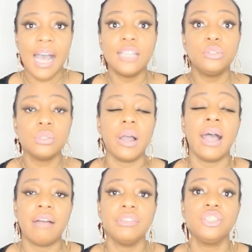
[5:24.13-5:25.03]
I do not
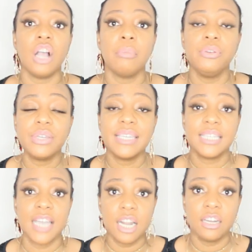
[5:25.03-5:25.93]
have a job. You
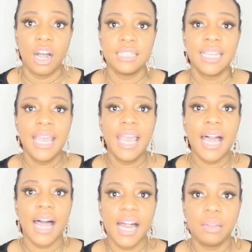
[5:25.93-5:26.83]
cannot
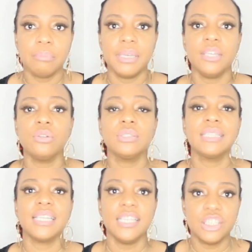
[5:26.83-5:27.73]
help me. He
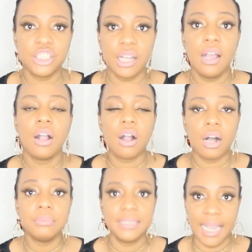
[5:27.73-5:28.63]
goes, Keisha,
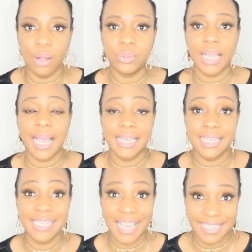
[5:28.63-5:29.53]
calm down. I
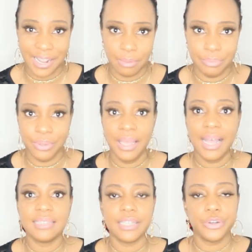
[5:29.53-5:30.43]
can help you.
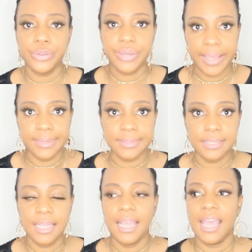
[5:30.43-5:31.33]
I said, no, you
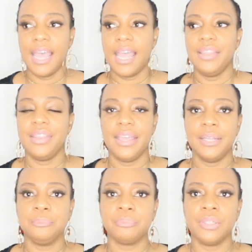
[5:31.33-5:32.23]
can't and
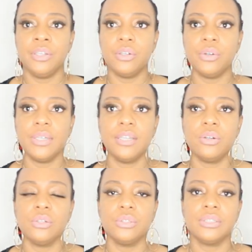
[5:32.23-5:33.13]
then you know he
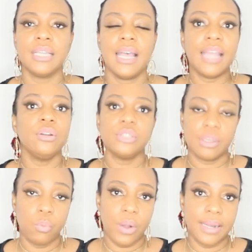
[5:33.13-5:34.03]
goes i know
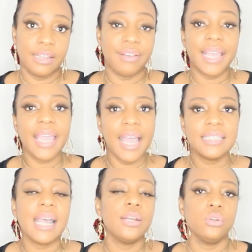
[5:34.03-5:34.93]
someone if i
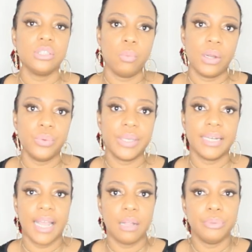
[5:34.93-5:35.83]
can't i know someone who
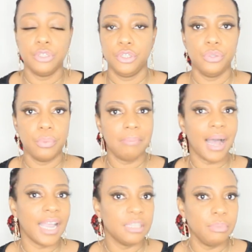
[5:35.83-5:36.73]
can help you do you
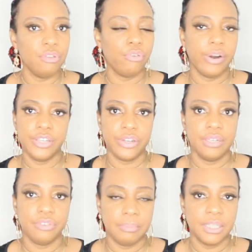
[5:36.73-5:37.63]
mind me forward your
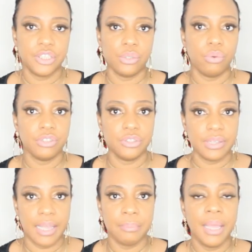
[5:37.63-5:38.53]
information over to
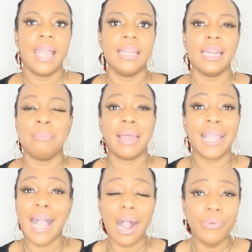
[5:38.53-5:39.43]
them and then i'm
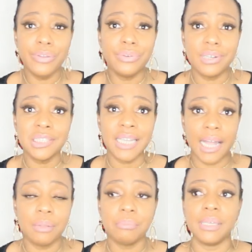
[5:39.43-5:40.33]
like how are you going to
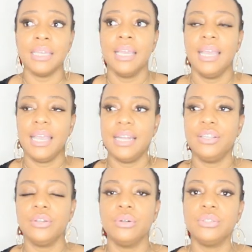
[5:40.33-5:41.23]
help me and
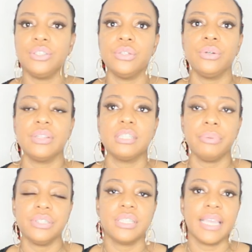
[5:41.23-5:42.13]
he goes you know this
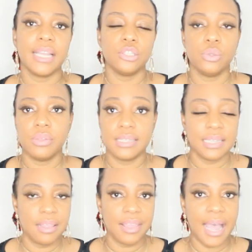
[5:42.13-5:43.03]
person can do
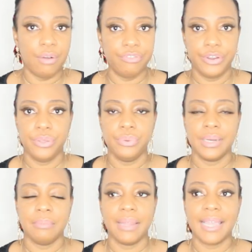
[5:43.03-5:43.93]
this and that for you
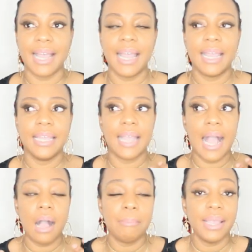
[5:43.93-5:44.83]
and i'm like i
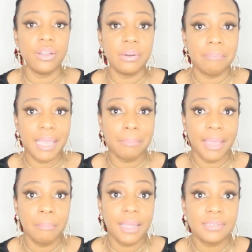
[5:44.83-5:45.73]
how am i going to make
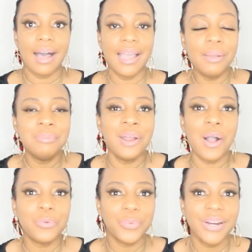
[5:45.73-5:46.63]
payments? i am
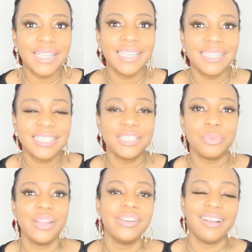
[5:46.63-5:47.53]
not working this
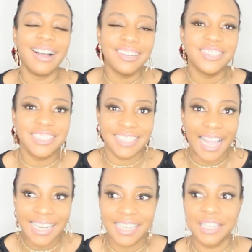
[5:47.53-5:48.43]
is what you're not
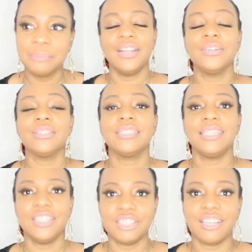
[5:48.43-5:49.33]
understanding and he goes
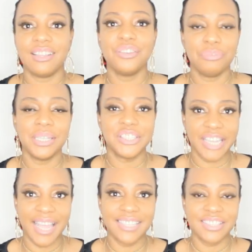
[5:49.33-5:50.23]
keisha give me a
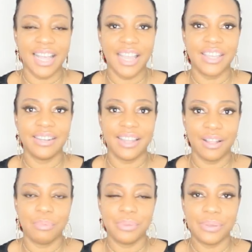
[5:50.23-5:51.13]
chance i can
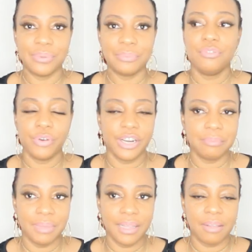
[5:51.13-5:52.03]
help you he
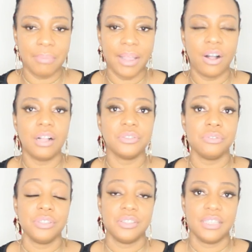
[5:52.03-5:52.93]
forwarded my calls
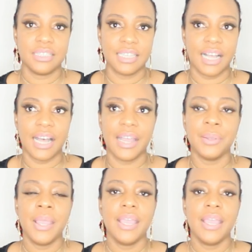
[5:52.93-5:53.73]
over to this guy